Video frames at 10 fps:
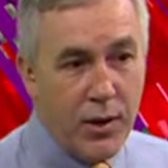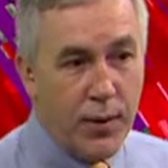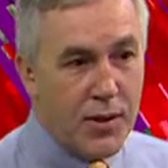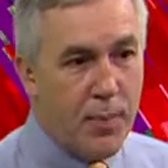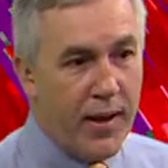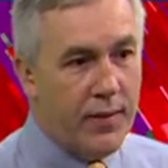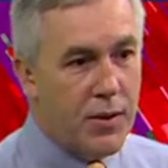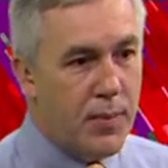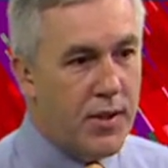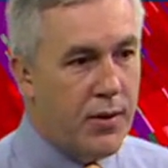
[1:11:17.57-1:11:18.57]
expect this
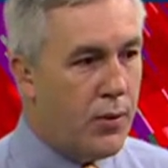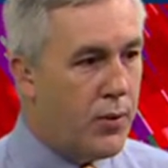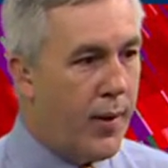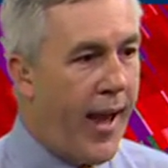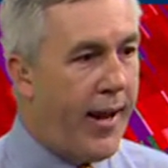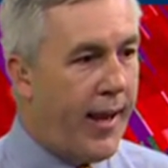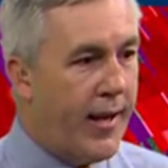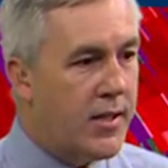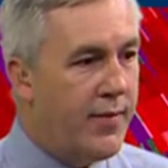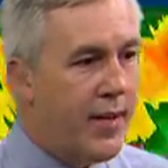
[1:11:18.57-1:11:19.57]
potential tornadic
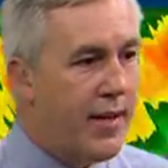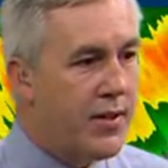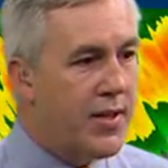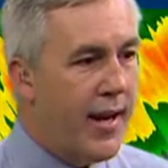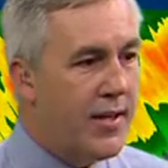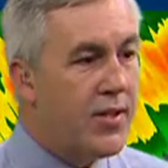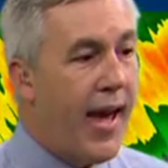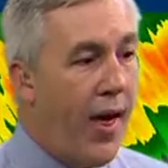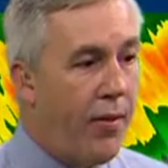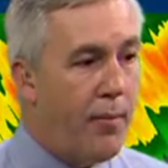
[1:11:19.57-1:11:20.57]
activity to stay
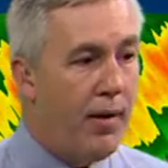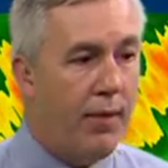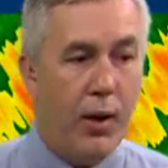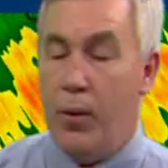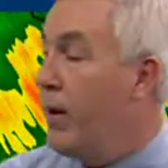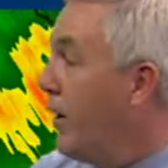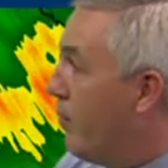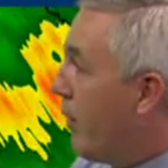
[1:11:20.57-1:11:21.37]
south of Buffalo, but